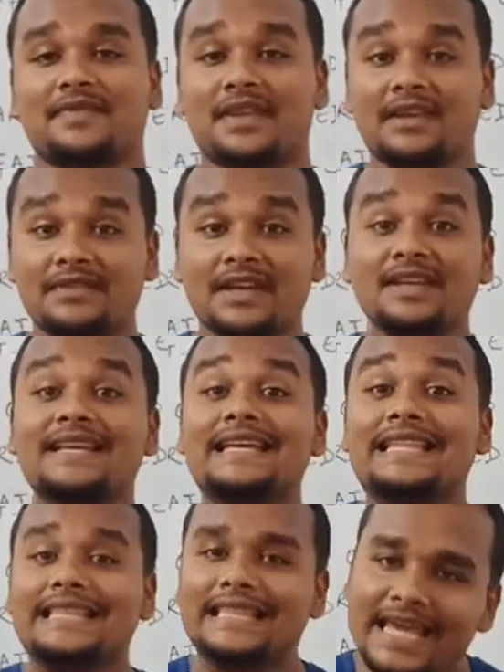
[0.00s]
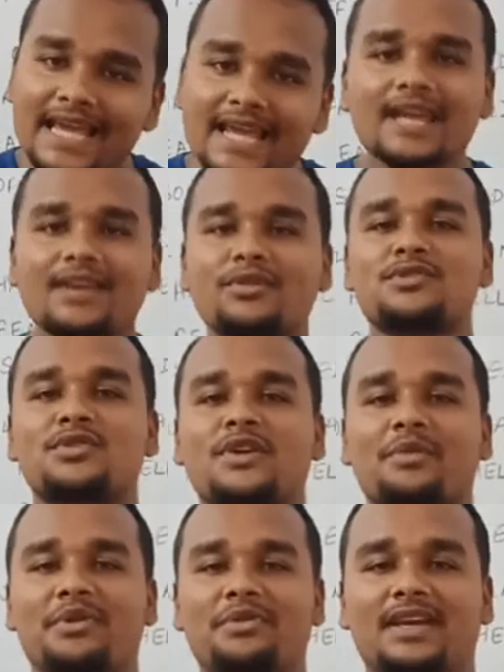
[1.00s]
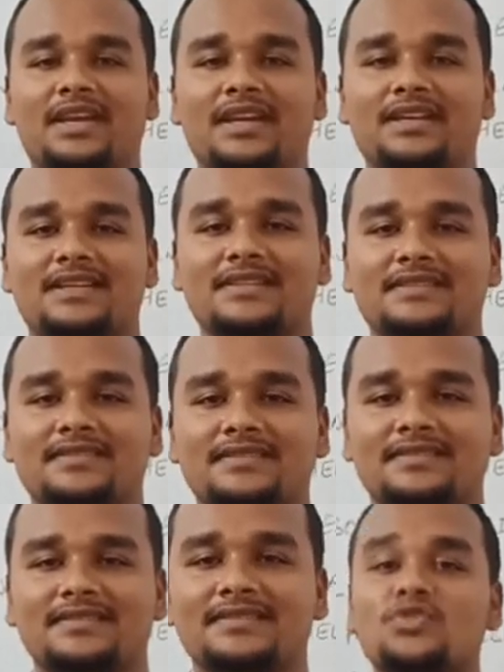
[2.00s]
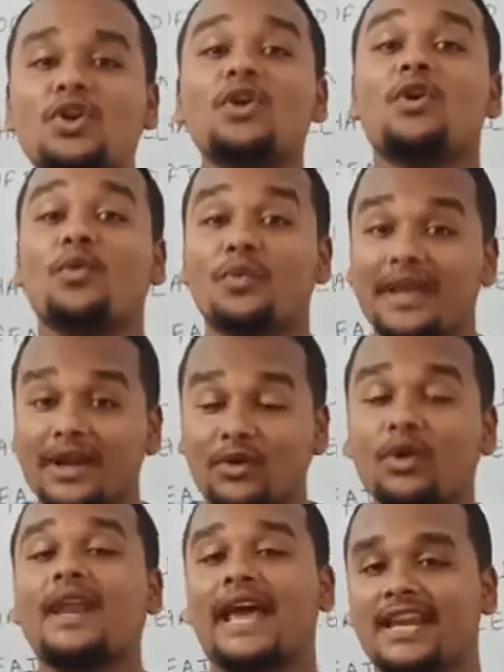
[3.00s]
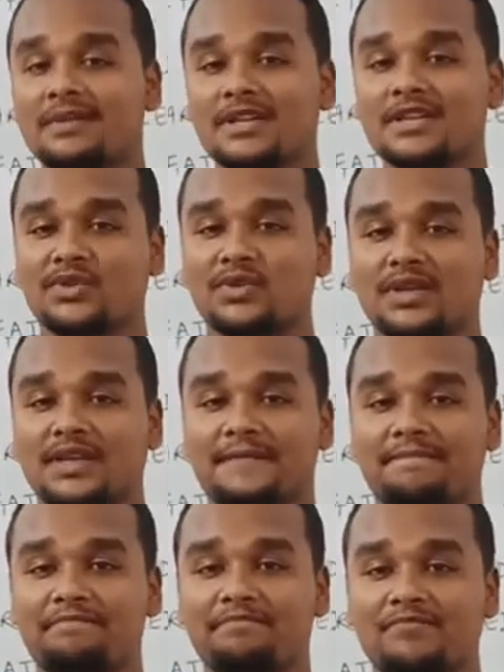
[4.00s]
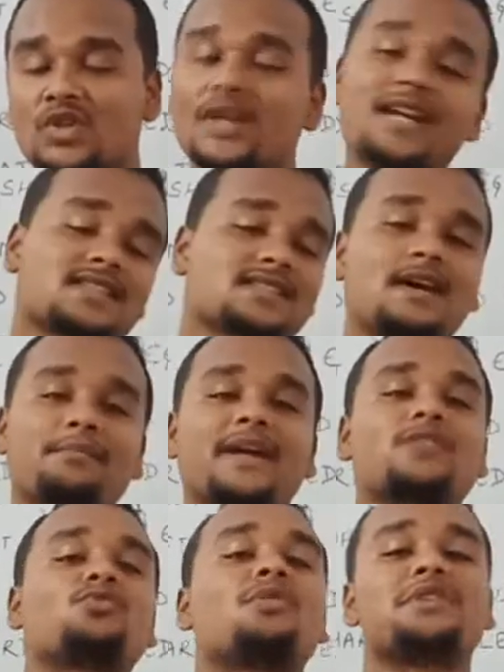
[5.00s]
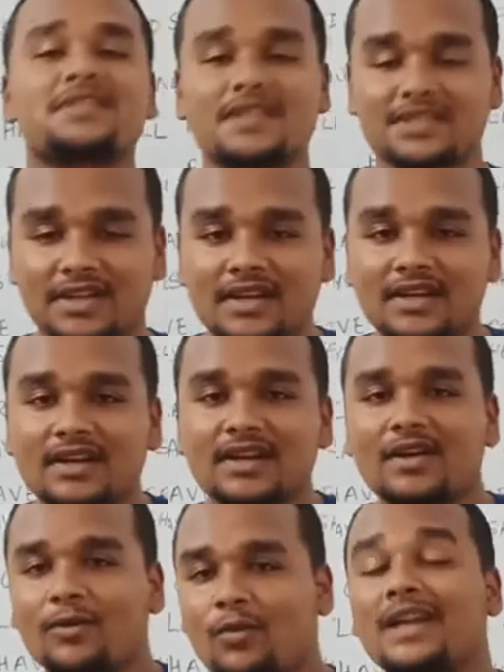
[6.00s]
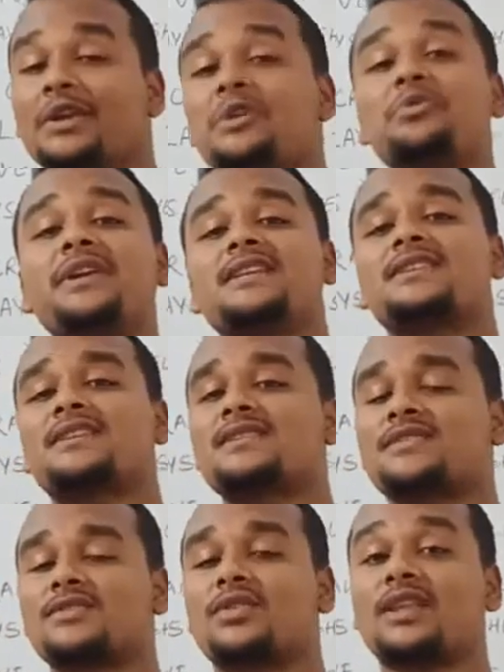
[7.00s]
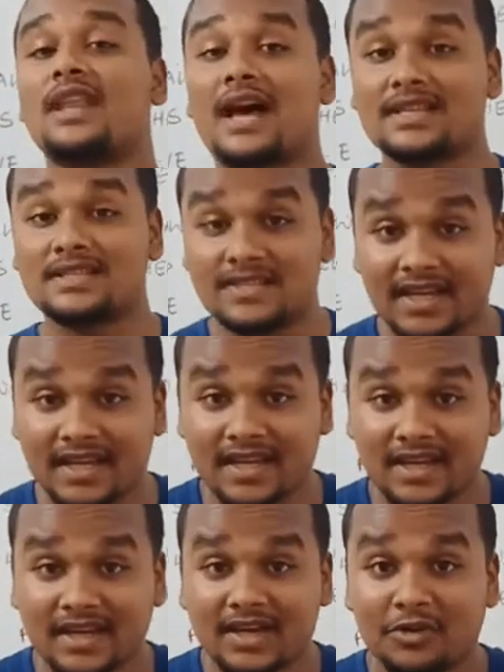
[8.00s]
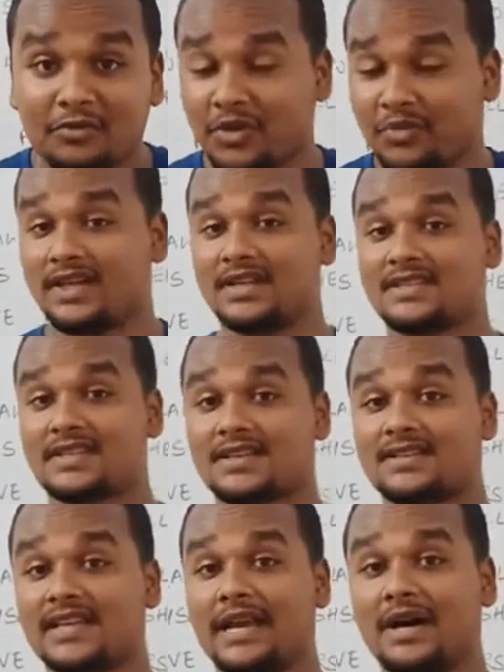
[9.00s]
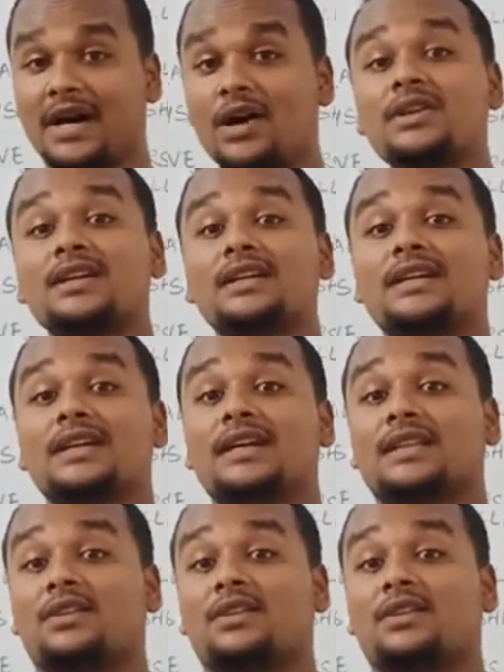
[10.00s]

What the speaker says: Even they can also communicate. So we are all animals only. So let us come back to our discussion. What did we discuss on the last day? We were discussing about the